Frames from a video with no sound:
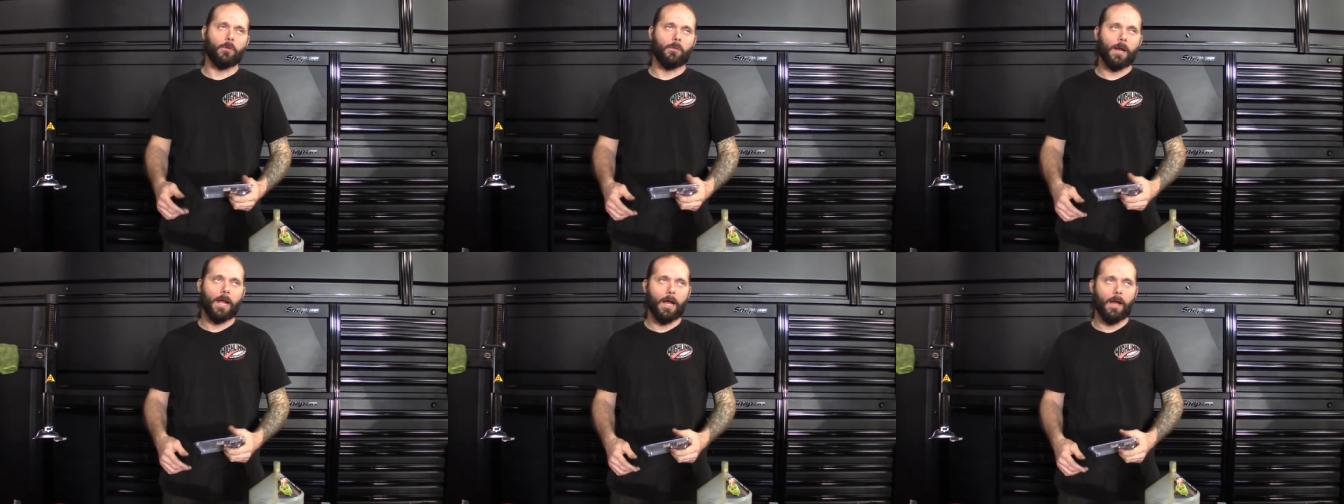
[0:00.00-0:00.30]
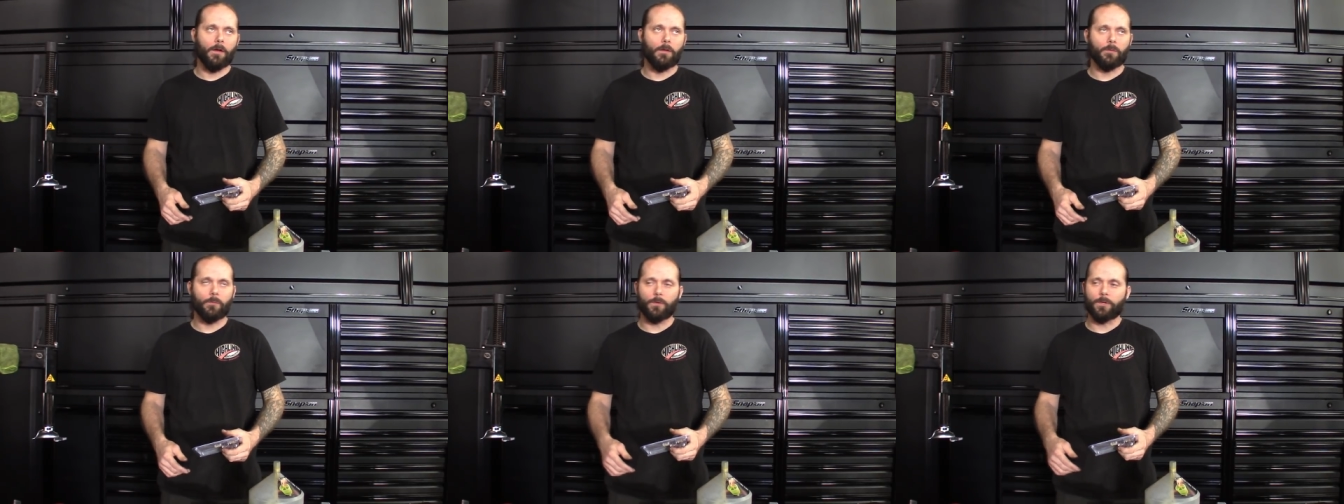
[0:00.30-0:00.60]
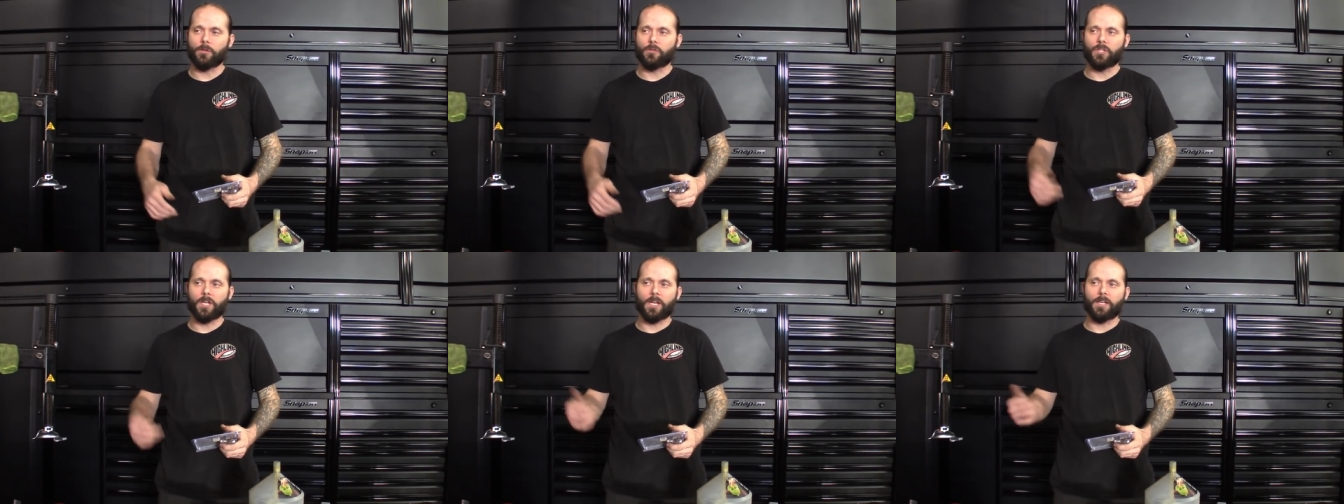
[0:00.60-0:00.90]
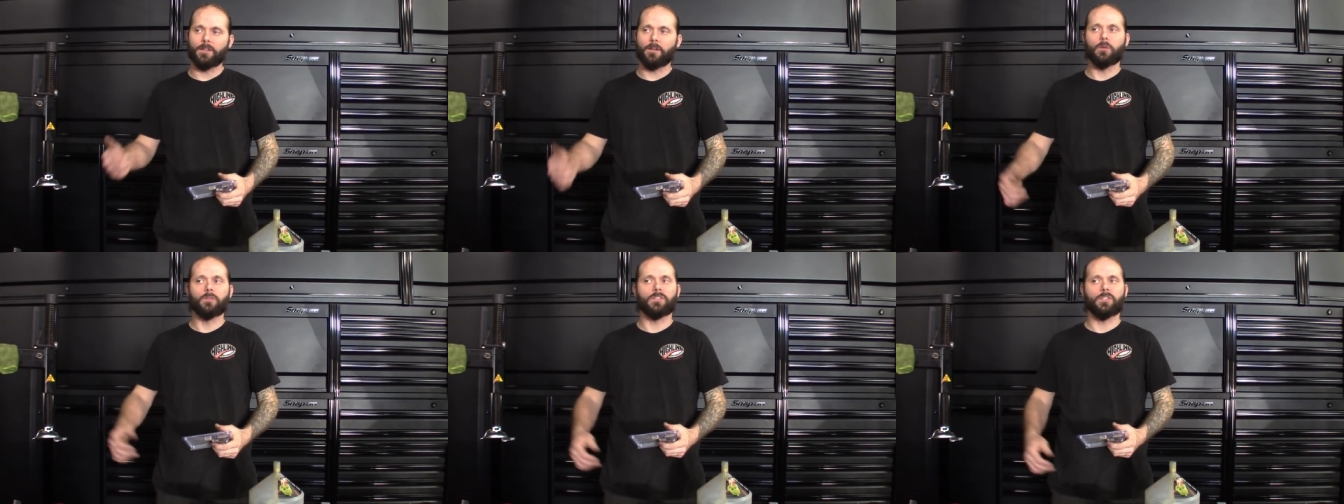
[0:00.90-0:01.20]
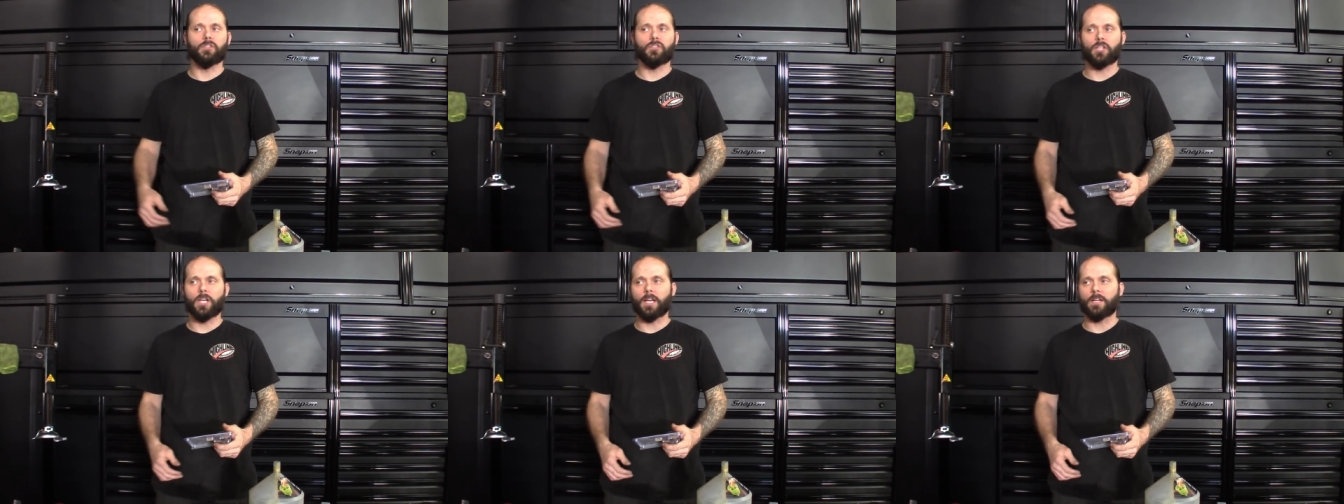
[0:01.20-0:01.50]
around when you're checking those
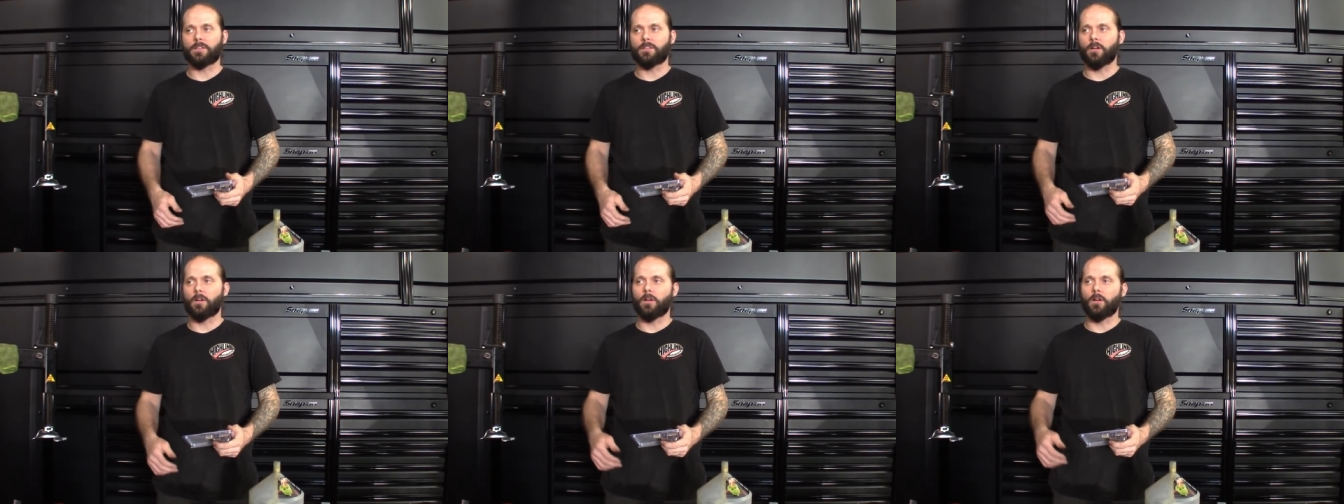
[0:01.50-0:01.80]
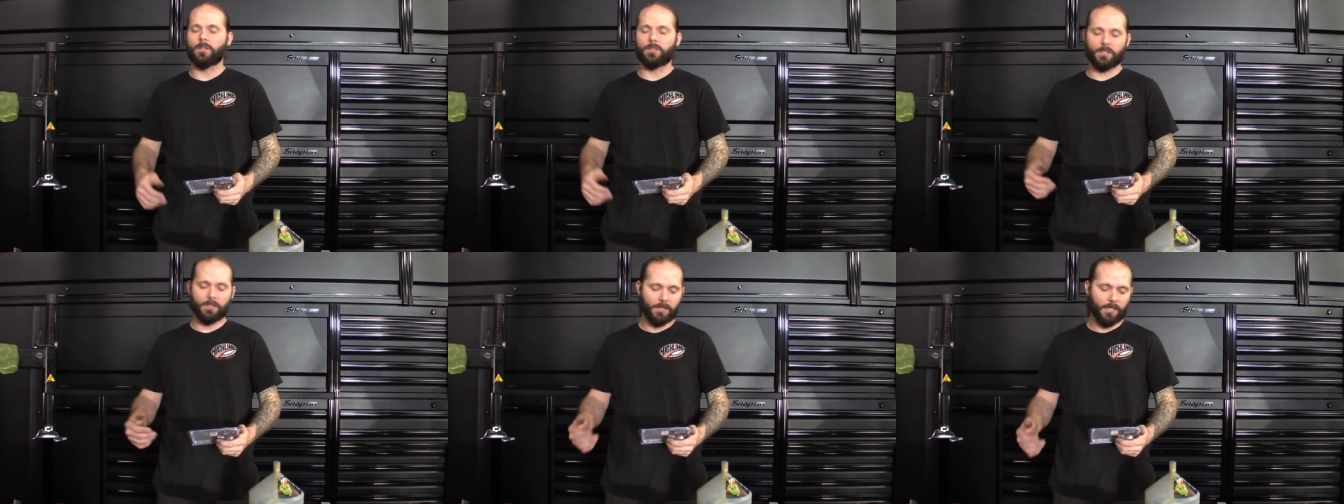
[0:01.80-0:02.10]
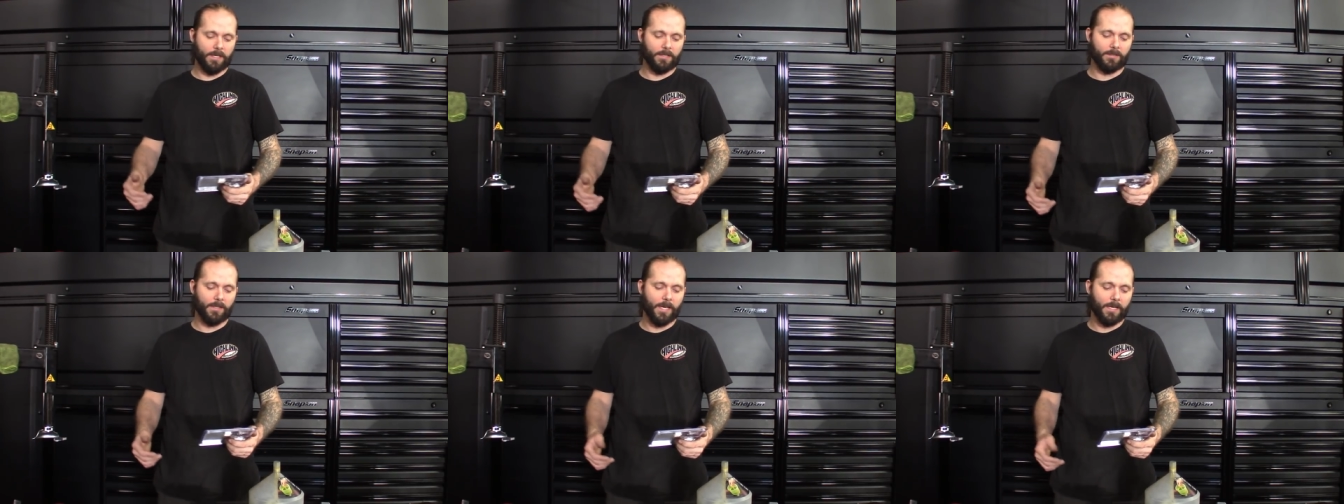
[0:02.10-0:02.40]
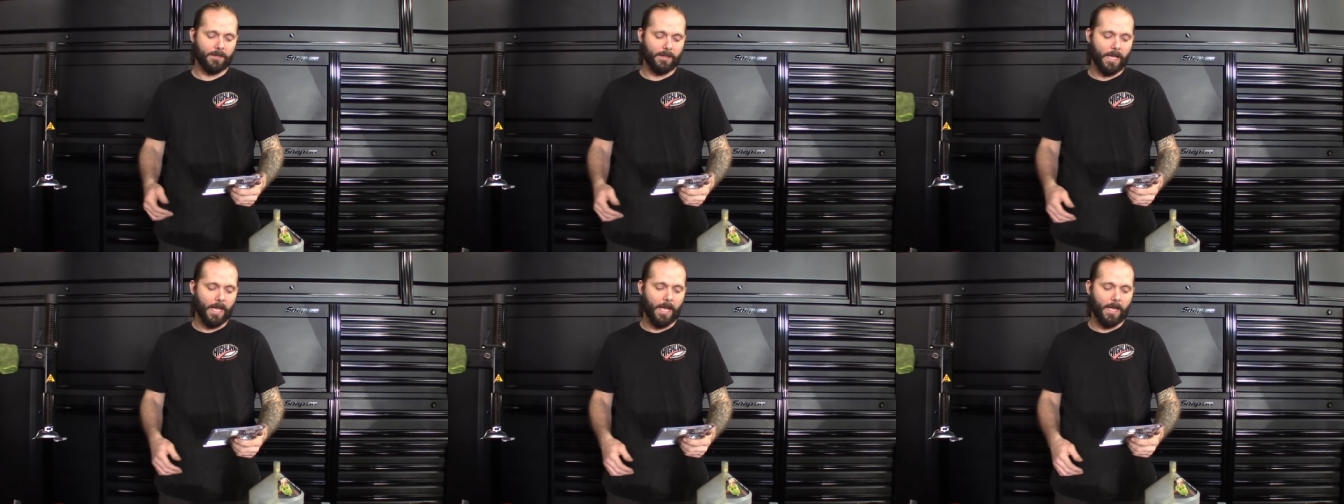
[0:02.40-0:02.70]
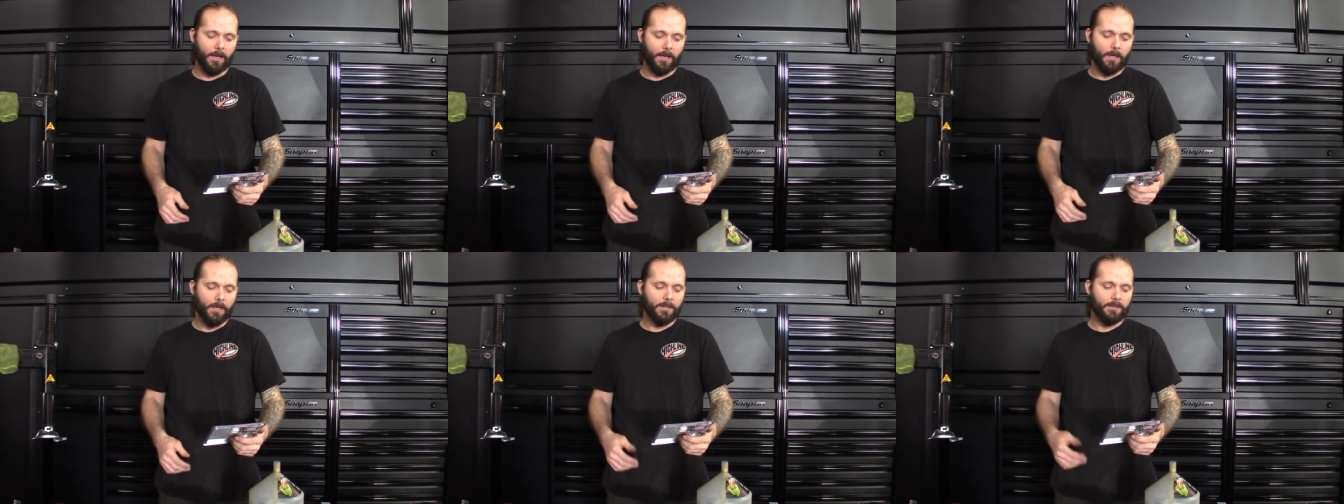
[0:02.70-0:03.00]
injectors and things like
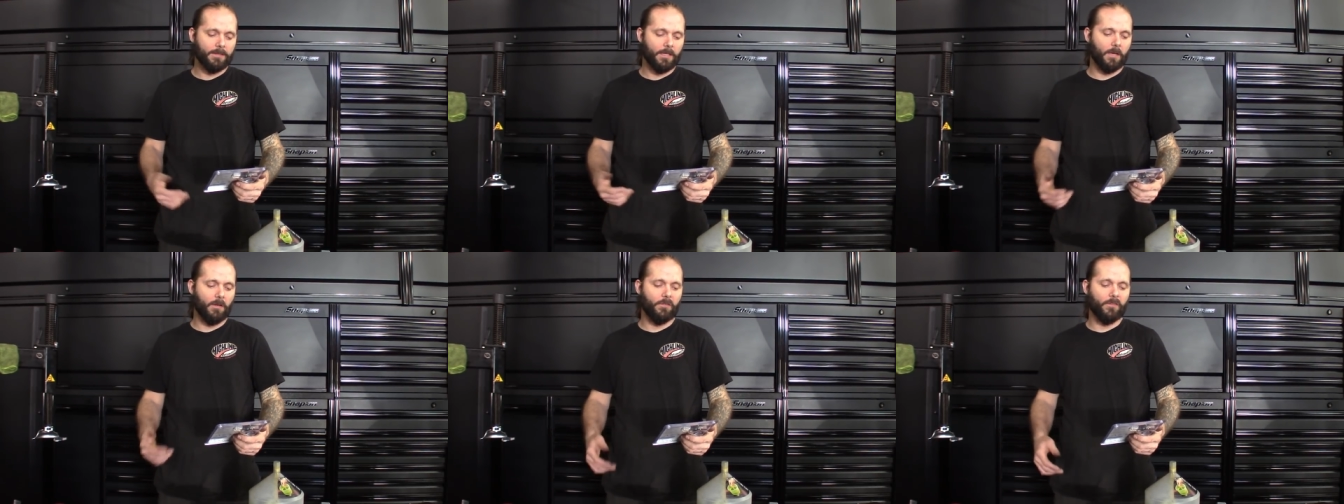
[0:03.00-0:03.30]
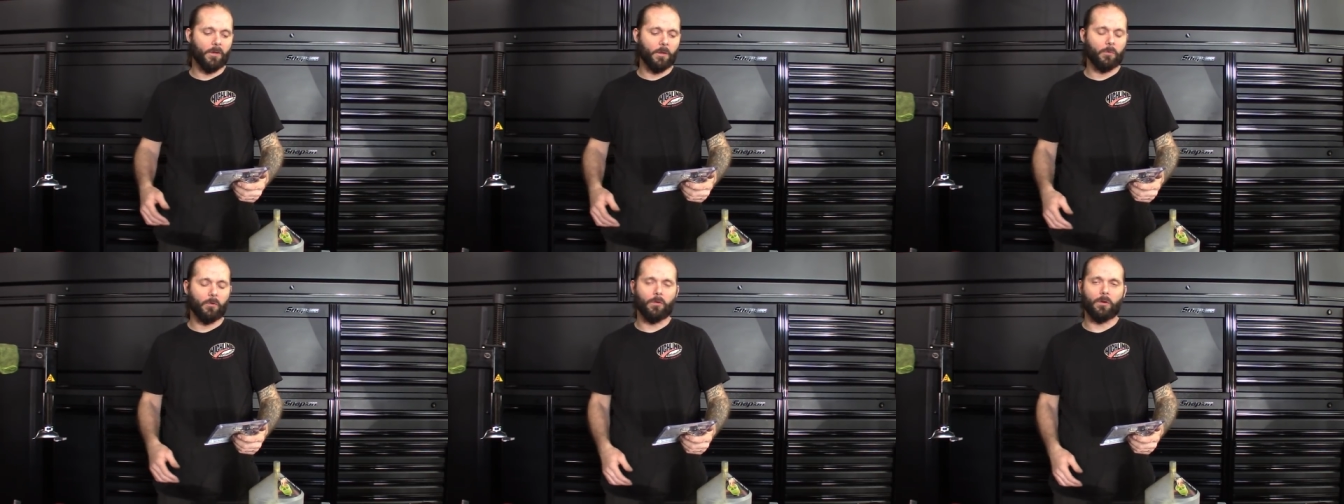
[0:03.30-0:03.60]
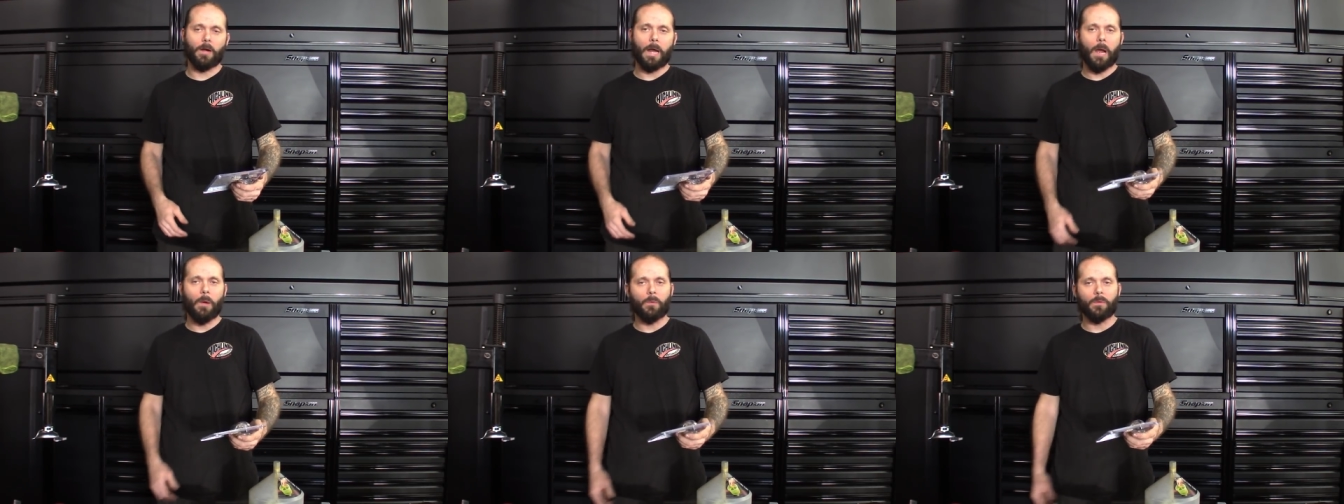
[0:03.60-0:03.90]
that. Instead of fumbling around